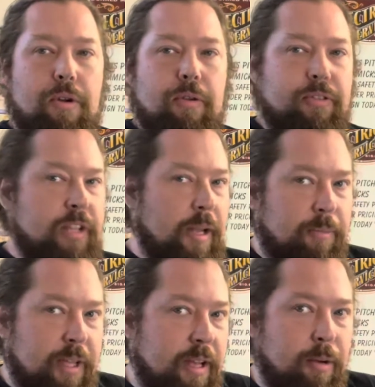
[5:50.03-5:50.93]
Same
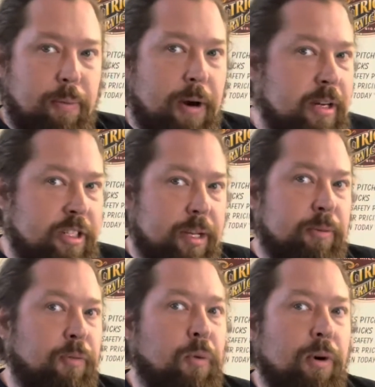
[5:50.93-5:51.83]
thing,
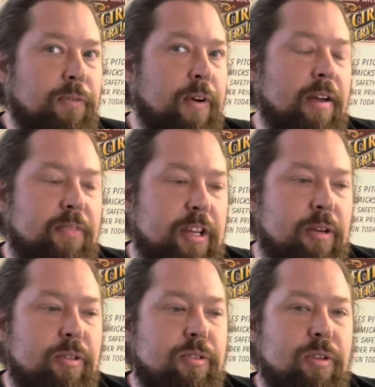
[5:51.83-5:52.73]
apprenticeships, four to five
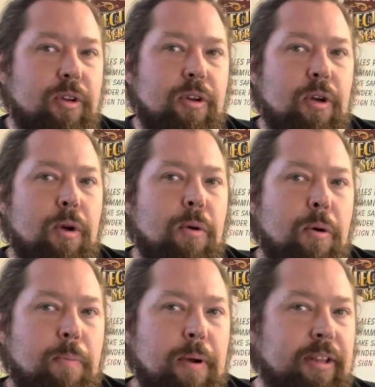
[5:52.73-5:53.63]
years,
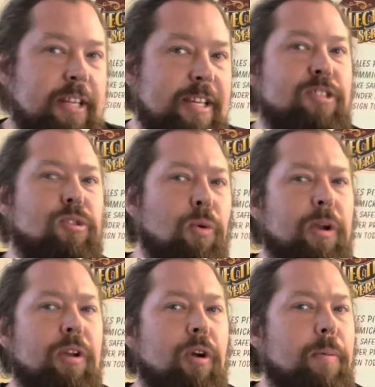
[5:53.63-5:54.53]
but at least
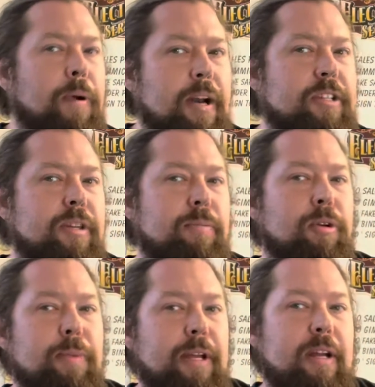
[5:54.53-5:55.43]
during your apprenticeship,
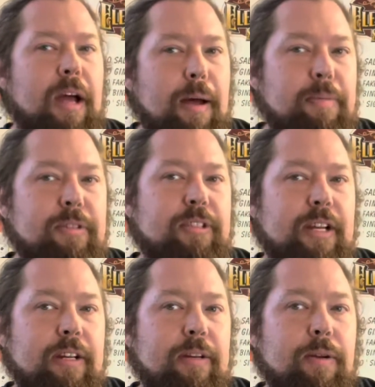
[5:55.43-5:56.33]
you're being
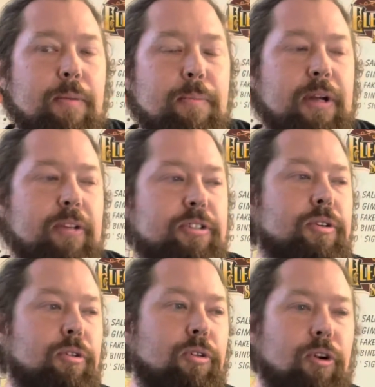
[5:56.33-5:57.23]
compensated because
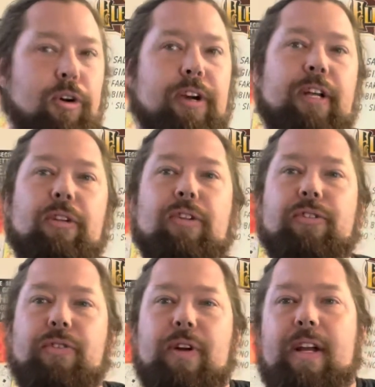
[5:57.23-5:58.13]
you're learning the
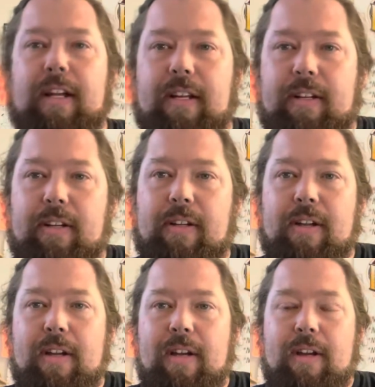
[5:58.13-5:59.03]
trade,
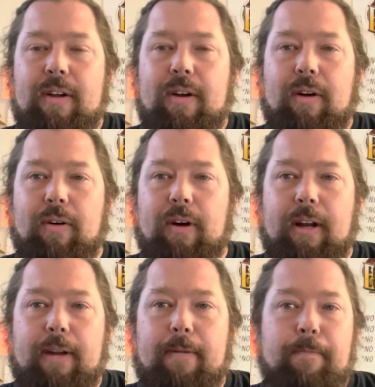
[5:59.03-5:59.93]
all
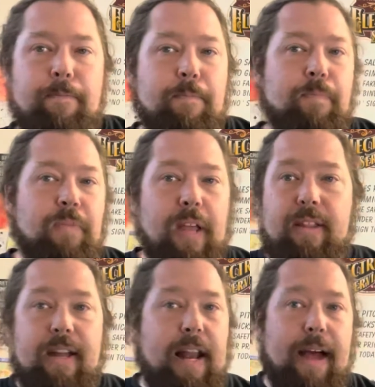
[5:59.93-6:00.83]
right?
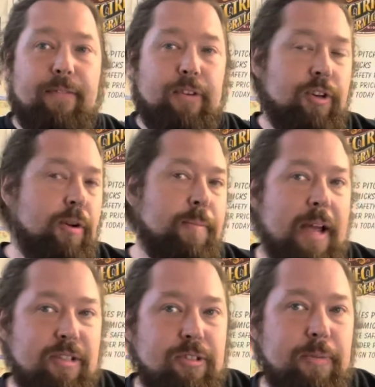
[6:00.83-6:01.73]
And then after you're a
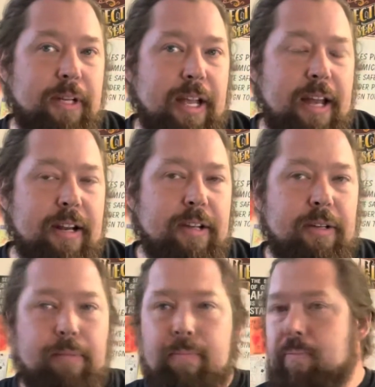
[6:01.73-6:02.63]
master mechanic,
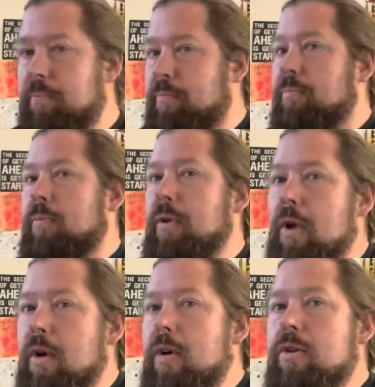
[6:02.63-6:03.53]

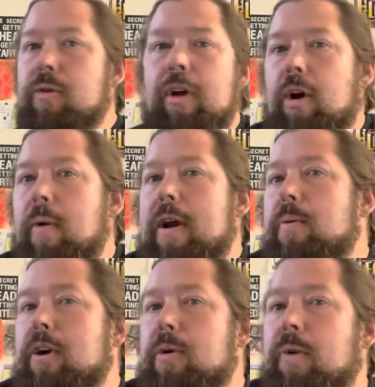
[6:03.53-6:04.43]
you can go
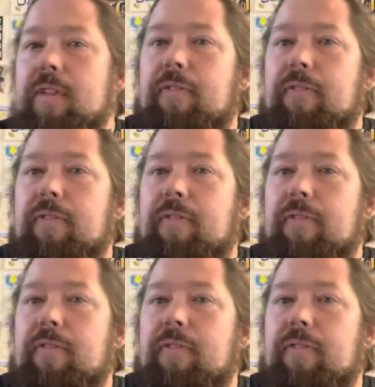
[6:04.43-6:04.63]
anywhere you want in the